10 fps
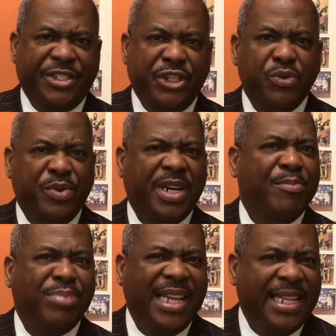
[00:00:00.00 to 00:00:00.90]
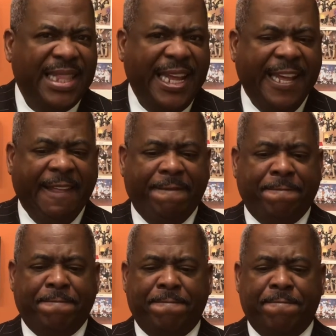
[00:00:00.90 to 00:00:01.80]
you completely.
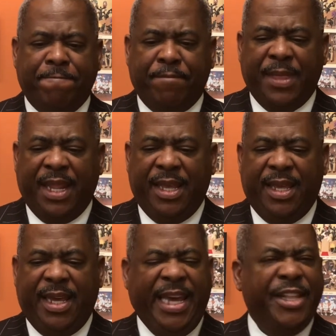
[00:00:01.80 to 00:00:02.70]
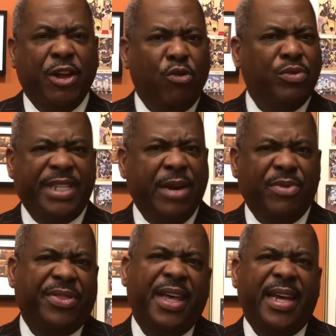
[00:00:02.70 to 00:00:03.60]
He knows
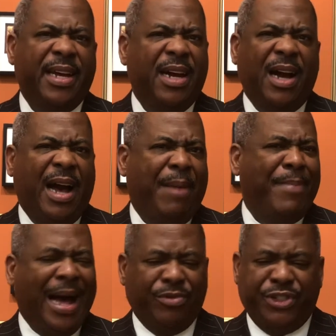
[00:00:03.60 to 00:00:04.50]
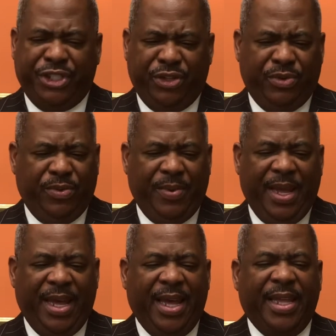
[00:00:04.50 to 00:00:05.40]
everything about you,
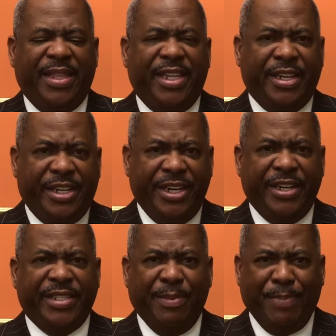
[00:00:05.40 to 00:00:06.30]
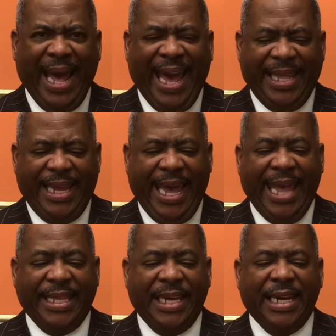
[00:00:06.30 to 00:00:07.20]
the good, the bad,
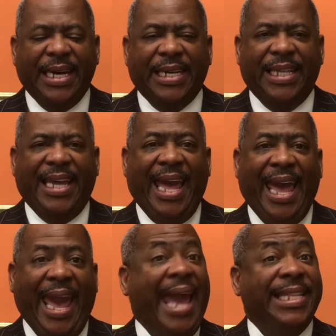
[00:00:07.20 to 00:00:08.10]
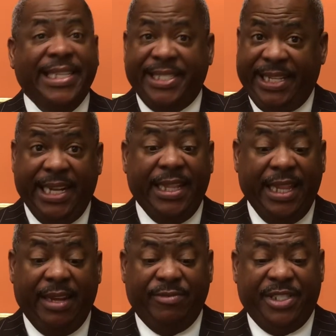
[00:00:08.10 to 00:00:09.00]
and the ugly, and he still
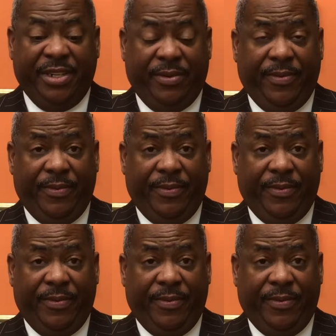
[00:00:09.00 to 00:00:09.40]
loves you.